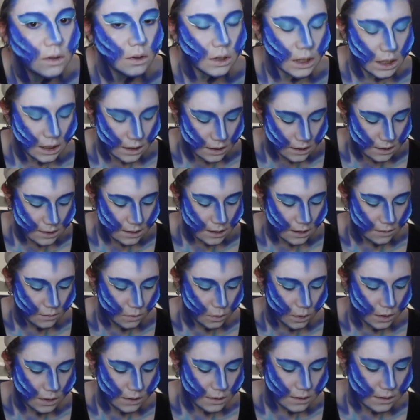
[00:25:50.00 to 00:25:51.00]
you can't save
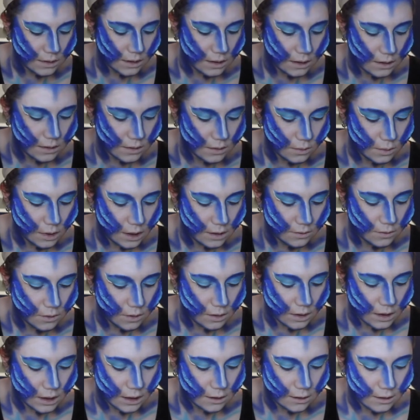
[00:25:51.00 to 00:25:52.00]
one side, so you have
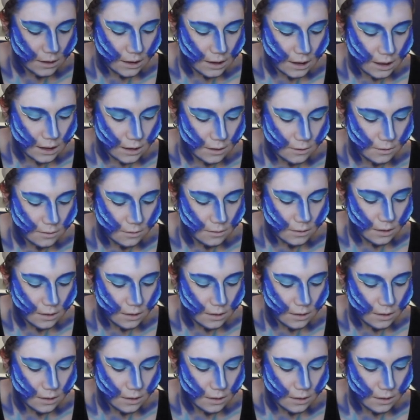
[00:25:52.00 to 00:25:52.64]
to like kind of